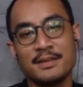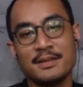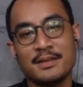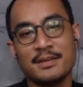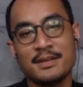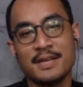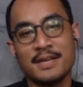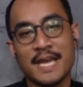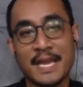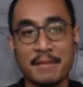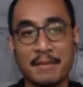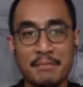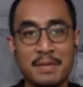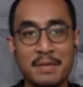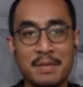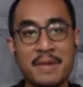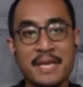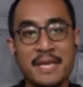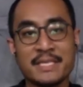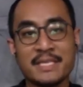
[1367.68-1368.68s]
Like me
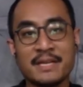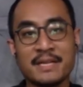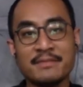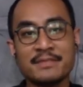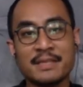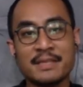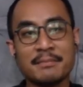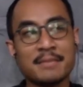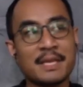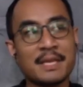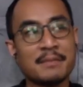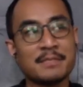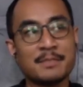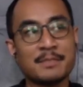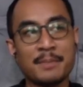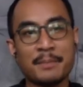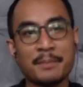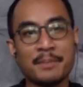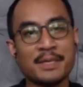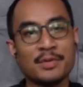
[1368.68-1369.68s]
myself, sometimes
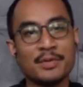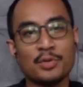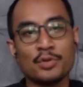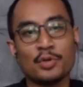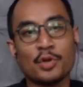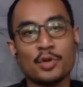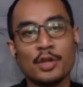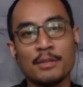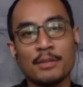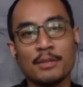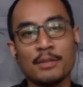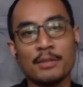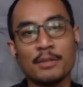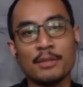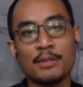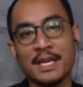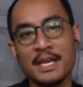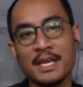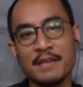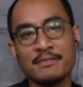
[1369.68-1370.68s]
people don't call me
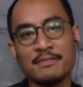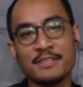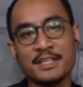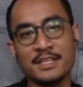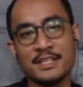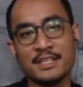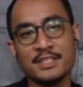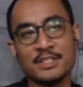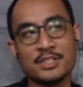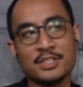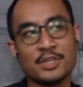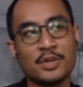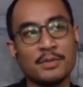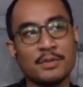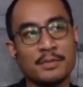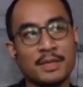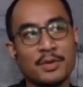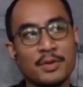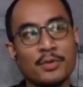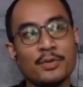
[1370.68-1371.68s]
Alif, they just call
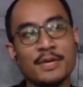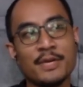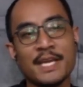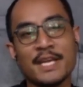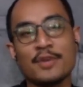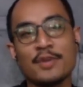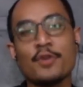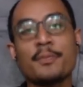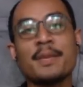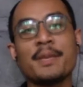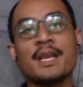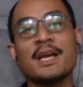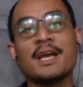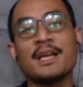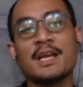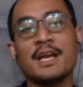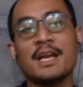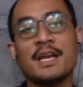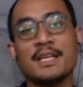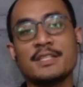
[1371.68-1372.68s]
me, oh, that Kopilah
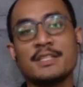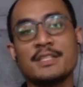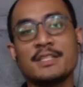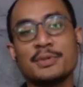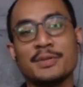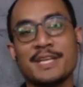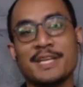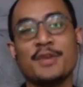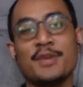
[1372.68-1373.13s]
guy. So they